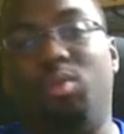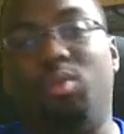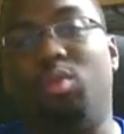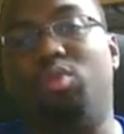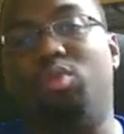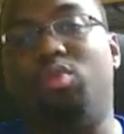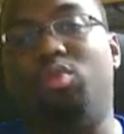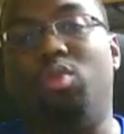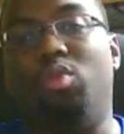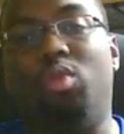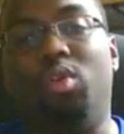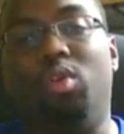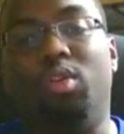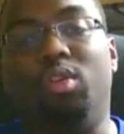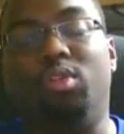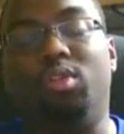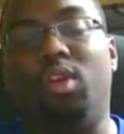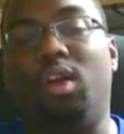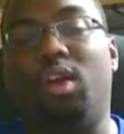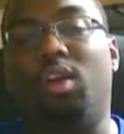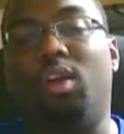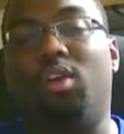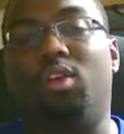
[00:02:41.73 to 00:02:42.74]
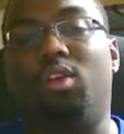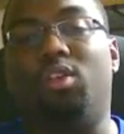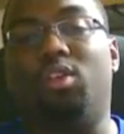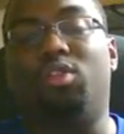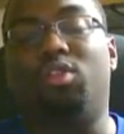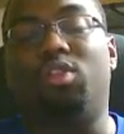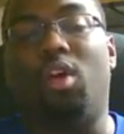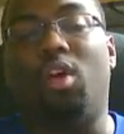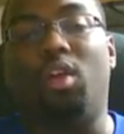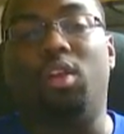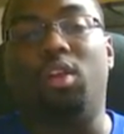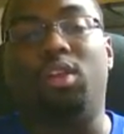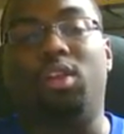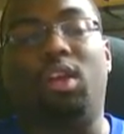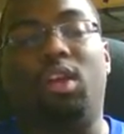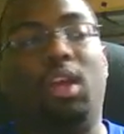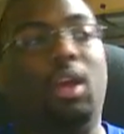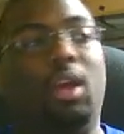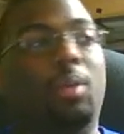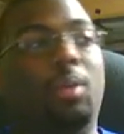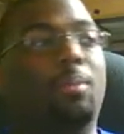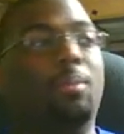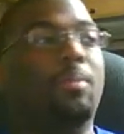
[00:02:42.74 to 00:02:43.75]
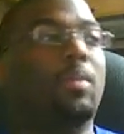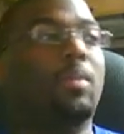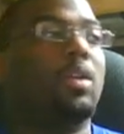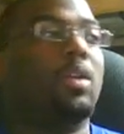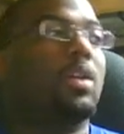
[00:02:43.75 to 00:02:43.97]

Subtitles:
Couture. He's got a solid camp.